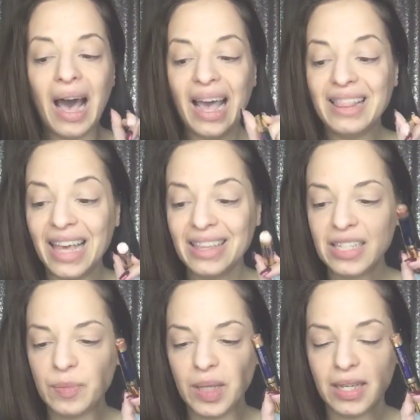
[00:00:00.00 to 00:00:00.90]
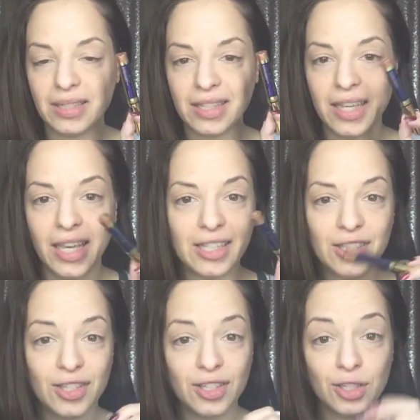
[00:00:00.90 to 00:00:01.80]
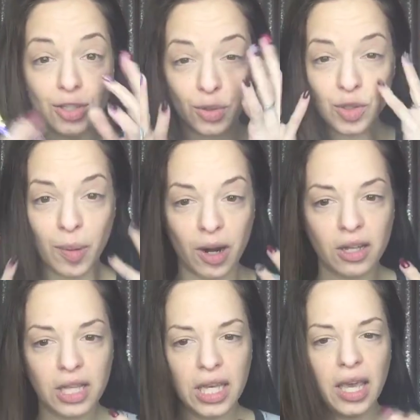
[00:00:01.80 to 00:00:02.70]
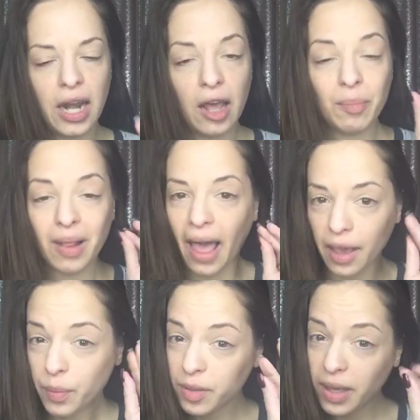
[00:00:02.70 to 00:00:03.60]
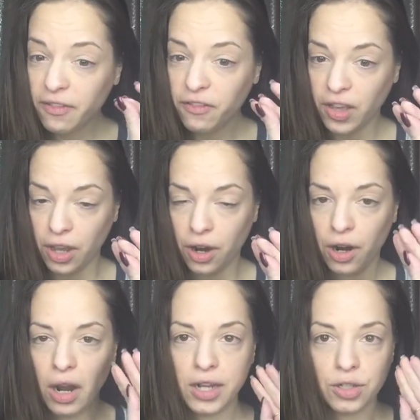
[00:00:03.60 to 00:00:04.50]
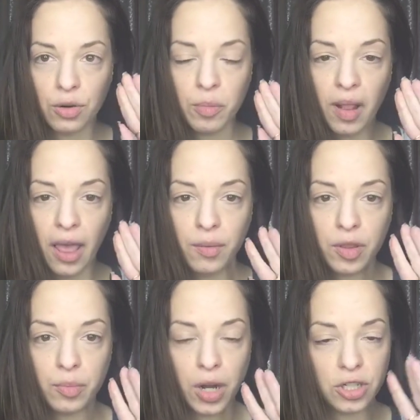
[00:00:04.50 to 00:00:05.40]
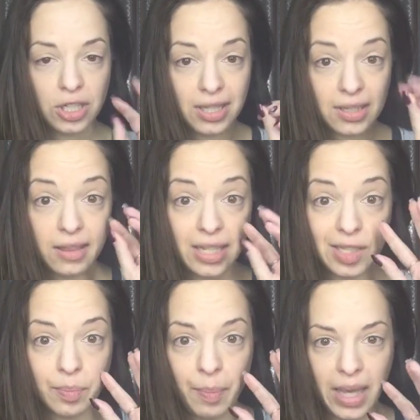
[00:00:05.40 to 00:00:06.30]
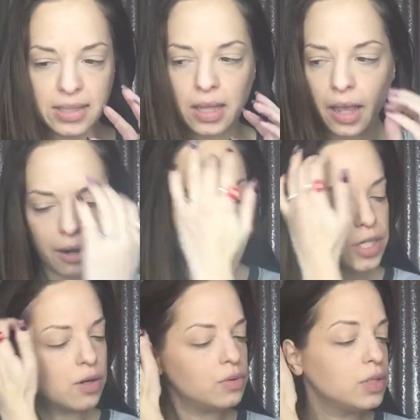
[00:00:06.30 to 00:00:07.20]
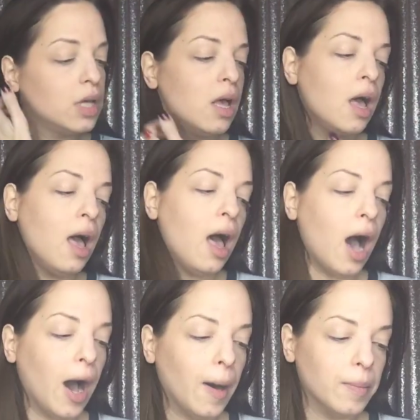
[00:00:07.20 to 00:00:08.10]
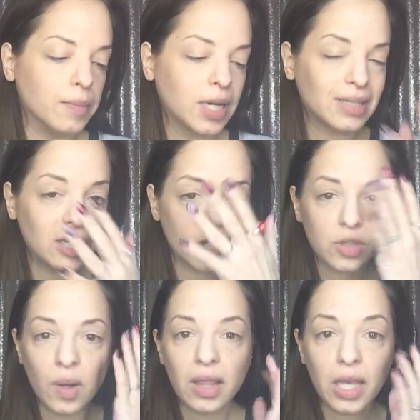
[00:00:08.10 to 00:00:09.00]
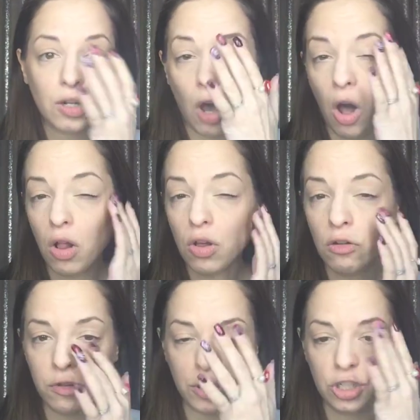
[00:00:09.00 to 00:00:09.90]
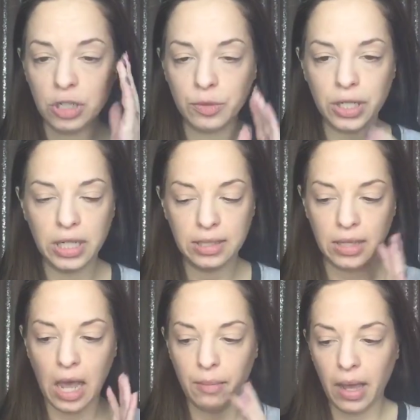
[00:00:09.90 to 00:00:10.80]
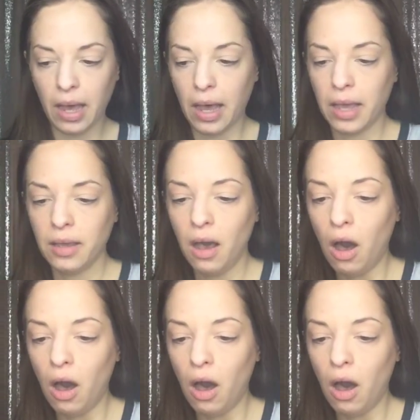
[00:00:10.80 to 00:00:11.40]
I like this because it's so sparkly, and I apply it with my finger. I don't apply it with a brush, at least on this base layer I don't, because I just want like an all-over shimmeriness on my eye.